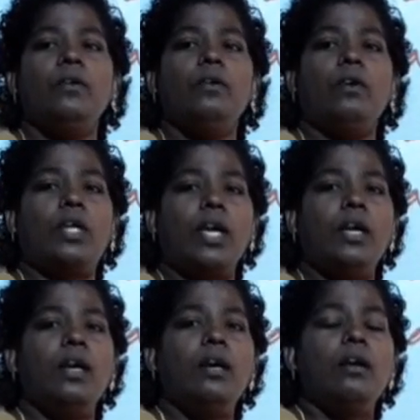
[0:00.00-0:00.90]

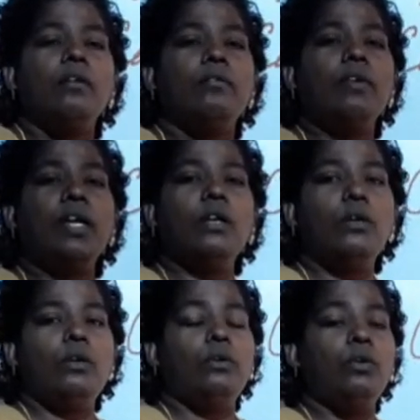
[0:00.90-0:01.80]
Okay,
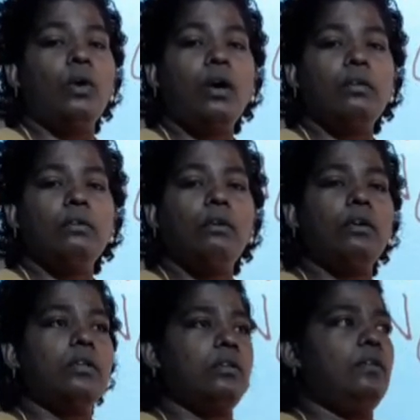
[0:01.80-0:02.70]
we do not
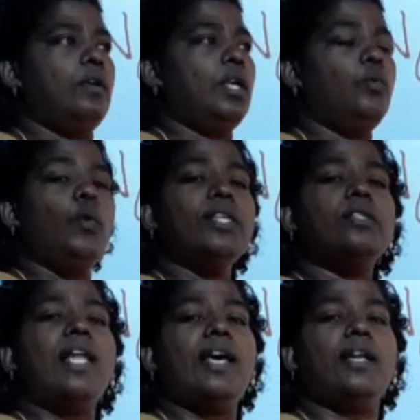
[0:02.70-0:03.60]
know in
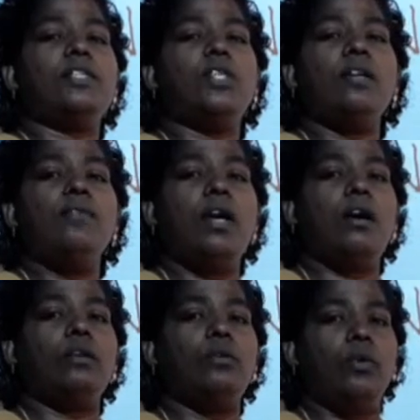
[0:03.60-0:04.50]
which direction we
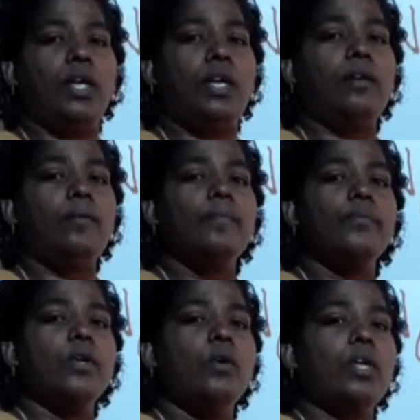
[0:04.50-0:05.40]
are
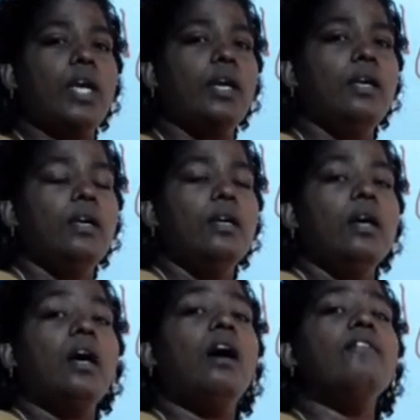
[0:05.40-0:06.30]
going.
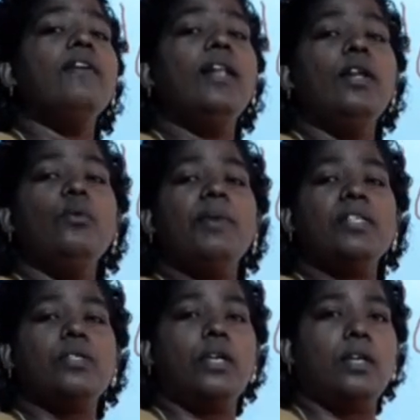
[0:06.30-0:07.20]
Okay, how will you
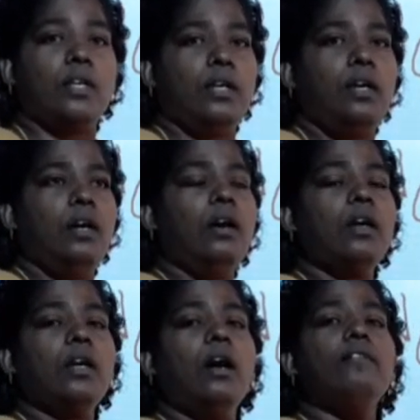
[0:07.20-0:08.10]
measure or
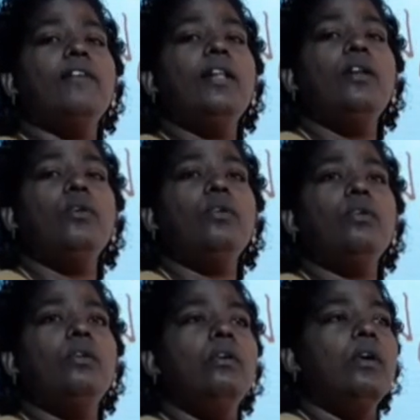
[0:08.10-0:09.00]
how will
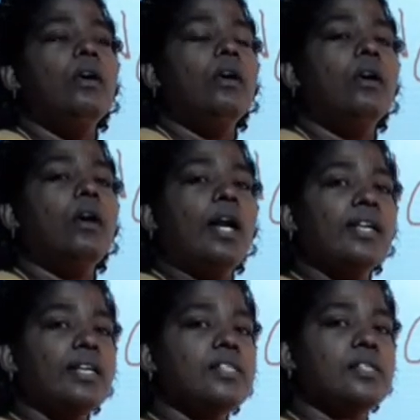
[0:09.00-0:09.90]
you
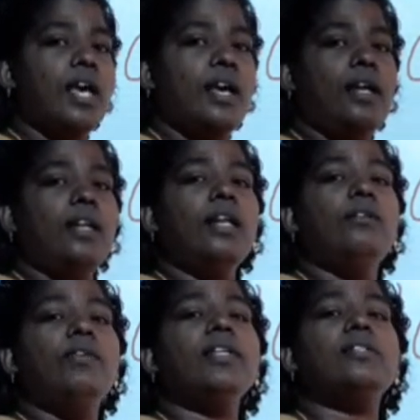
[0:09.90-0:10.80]
understand
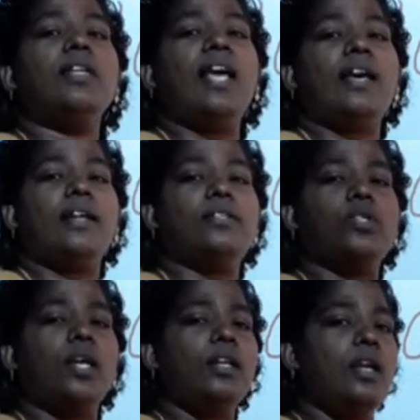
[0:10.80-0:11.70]
in which
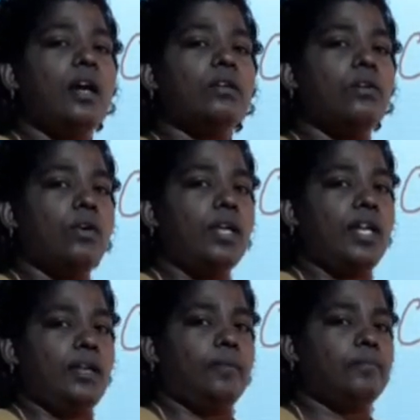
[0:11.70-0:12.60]
direction you are
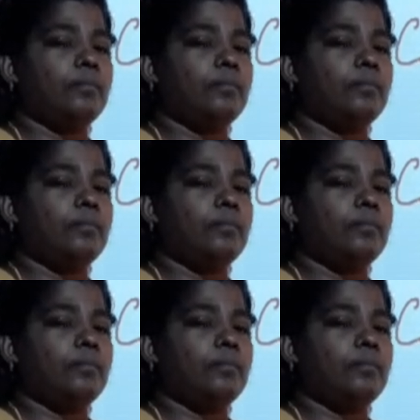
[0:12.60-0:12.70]
going?